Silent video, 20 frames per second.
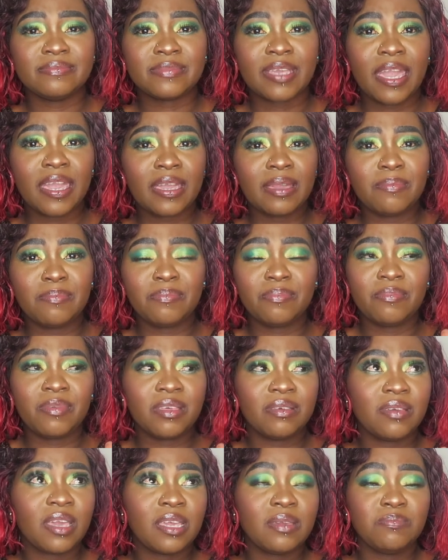
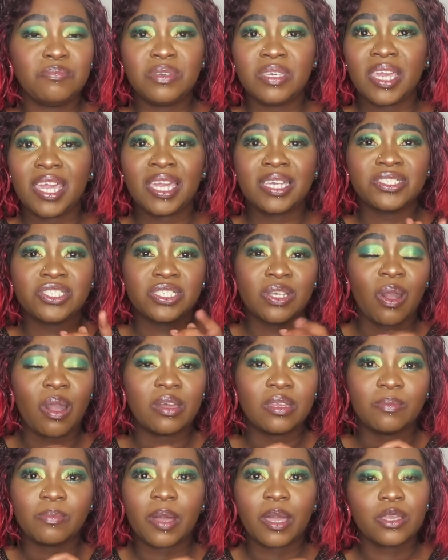ABH, and I
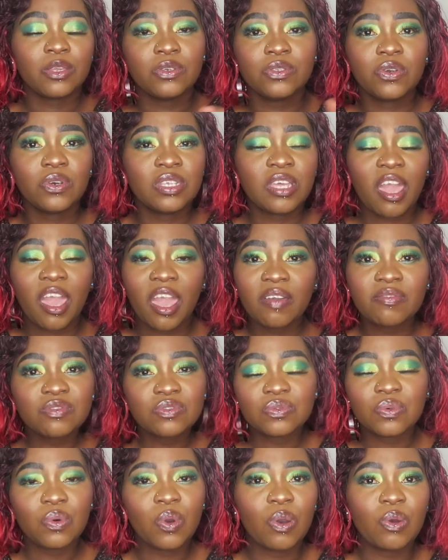want to buy, you don't have
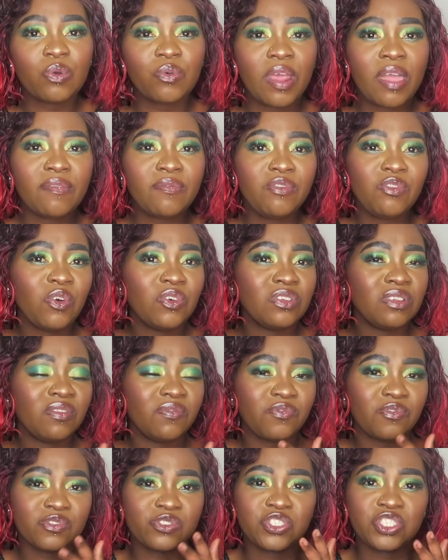to, or Revlon
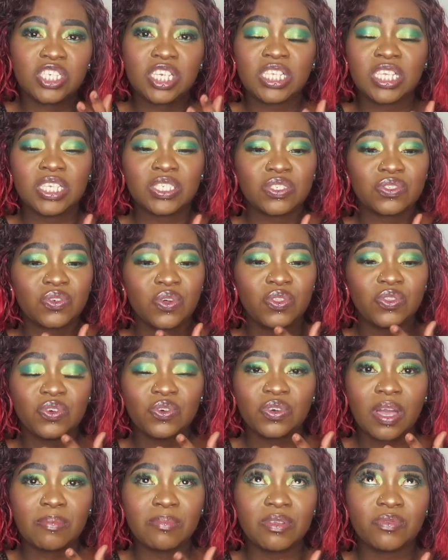and Foschini's and all the,
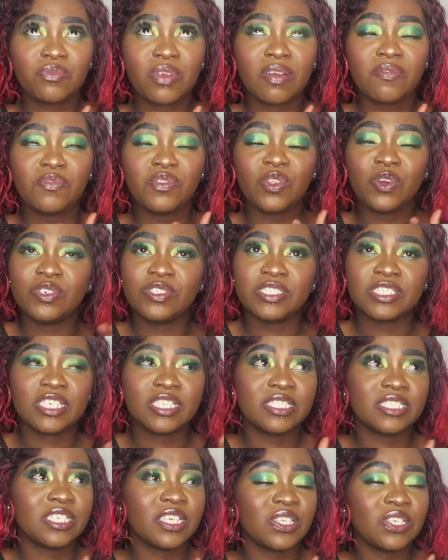I mean Revlon's
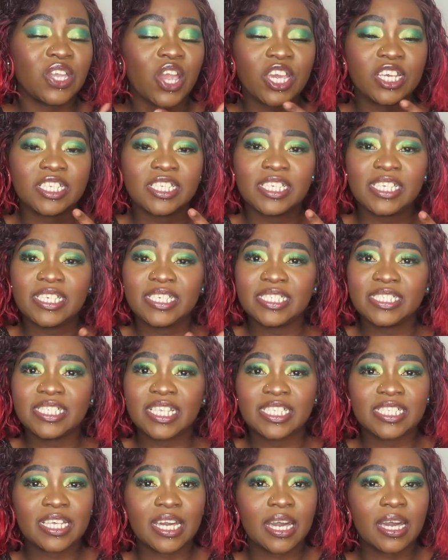and the Yardley's
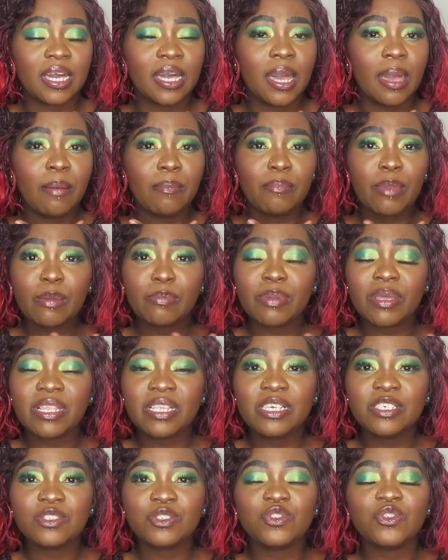and the
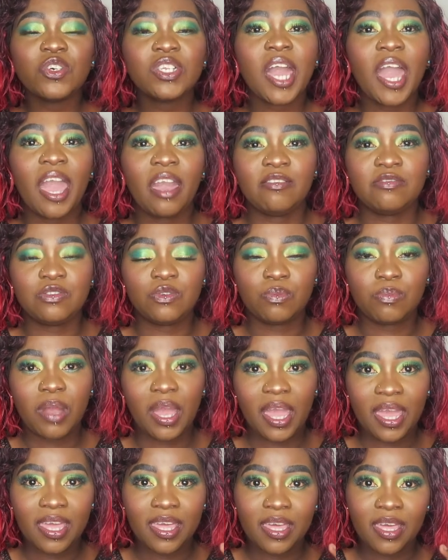Maybelline's. You don't have to
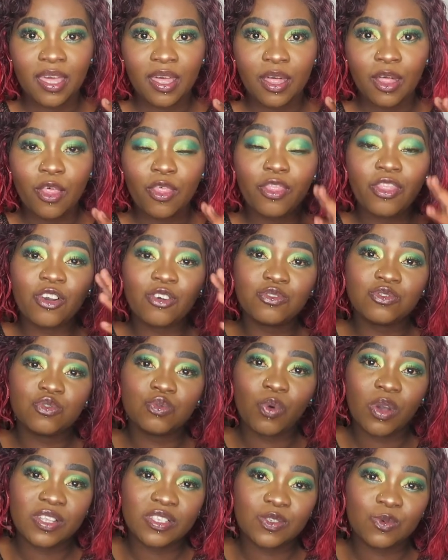buy those
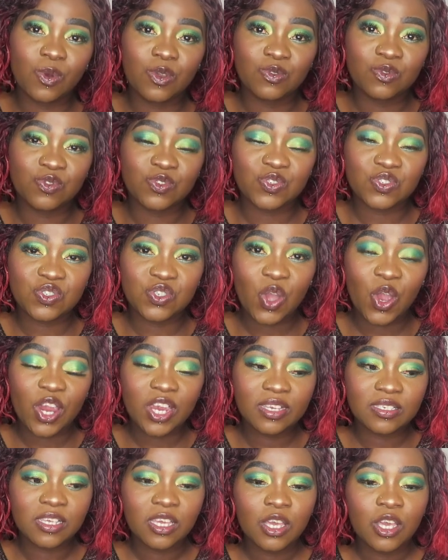ones when you
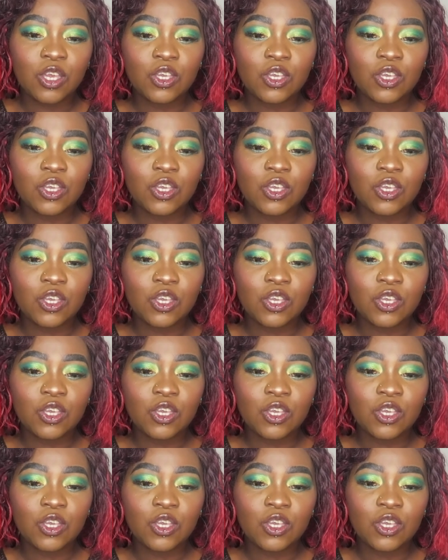start.